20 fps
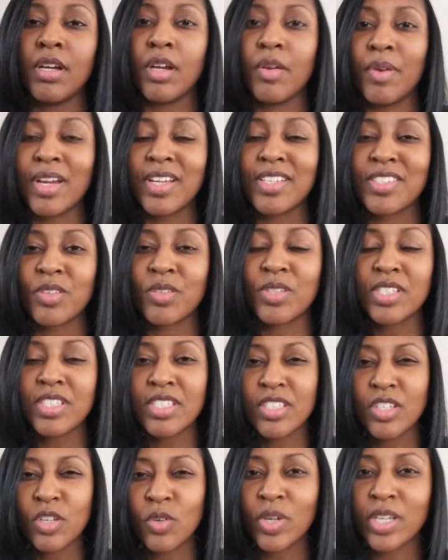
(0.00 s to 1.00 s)
All right, so this
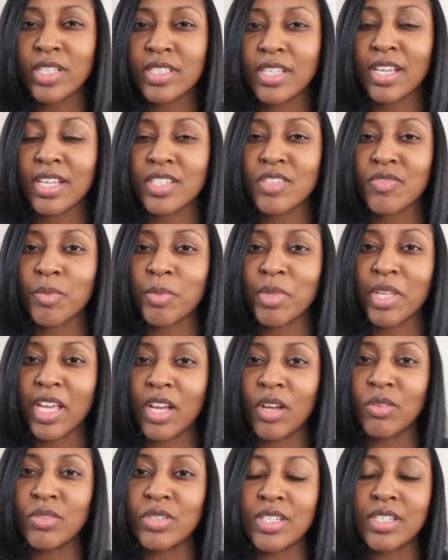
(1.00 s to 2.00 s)
is a quick test from the
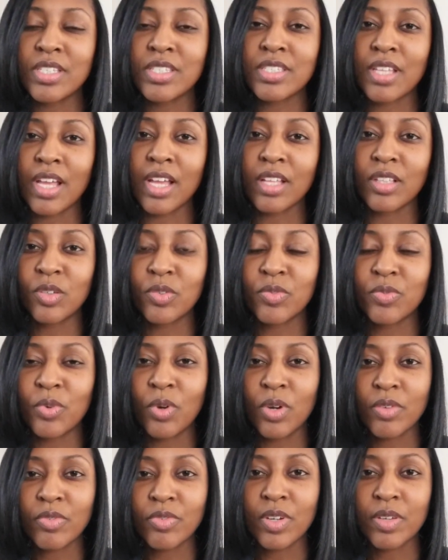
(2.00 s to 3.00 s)
LG Stylo
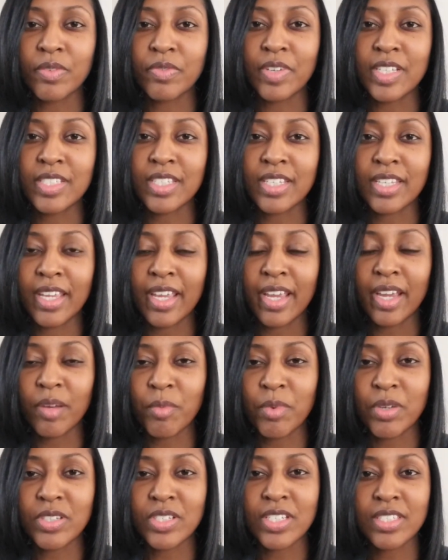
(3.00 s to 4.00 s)
4 front-facing
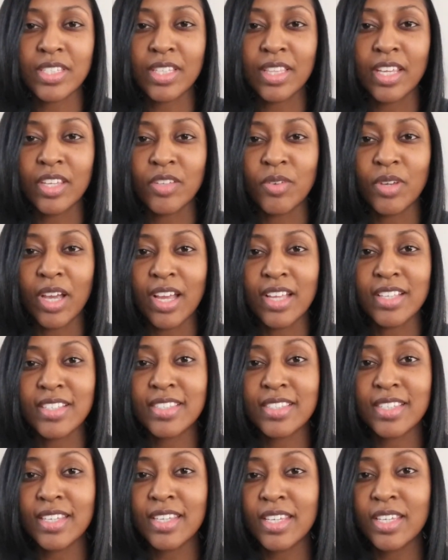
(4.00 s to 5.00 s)
camera, just to let you guys
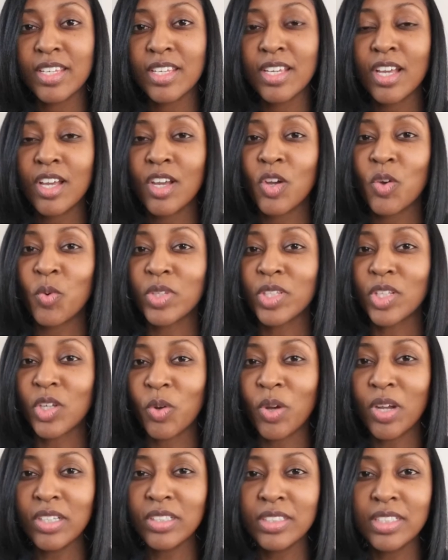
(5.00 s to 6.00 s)
see what the
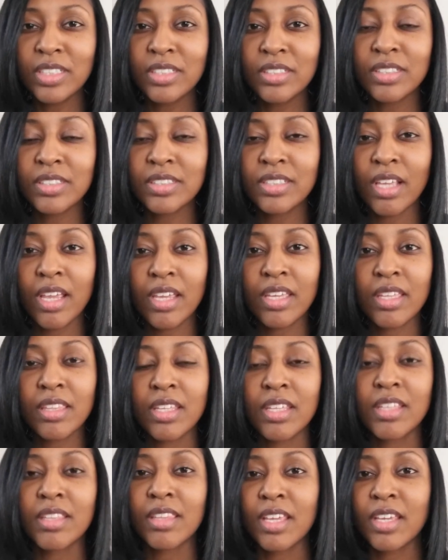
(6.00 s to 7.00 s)
quality looks like and
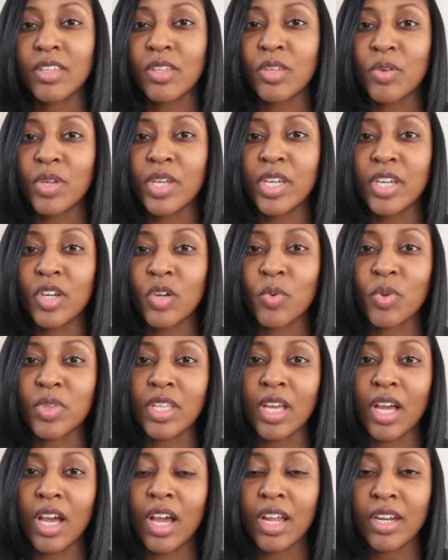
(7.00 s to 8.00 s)
then let you hear what
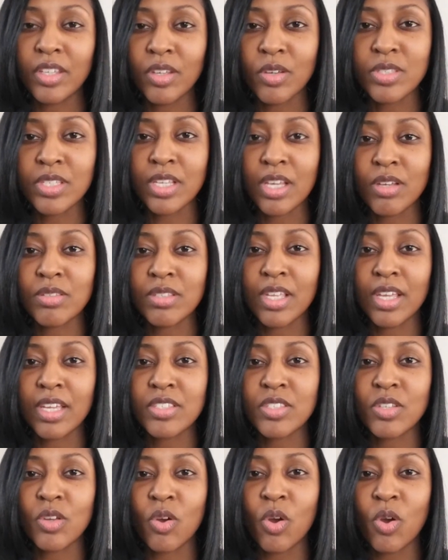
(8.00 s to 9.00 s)
the audio sounds like.
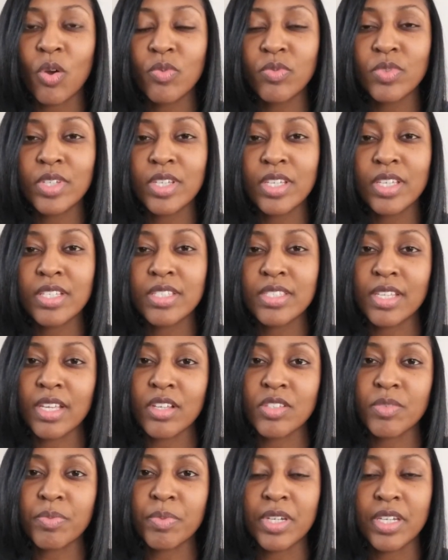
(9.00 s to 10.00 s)
So hopefully it
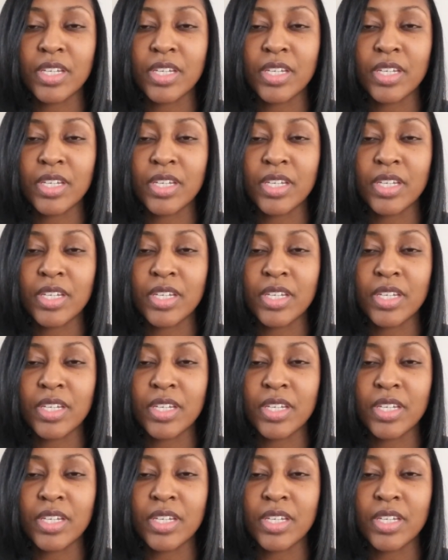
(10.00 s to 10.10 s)
sounds pretty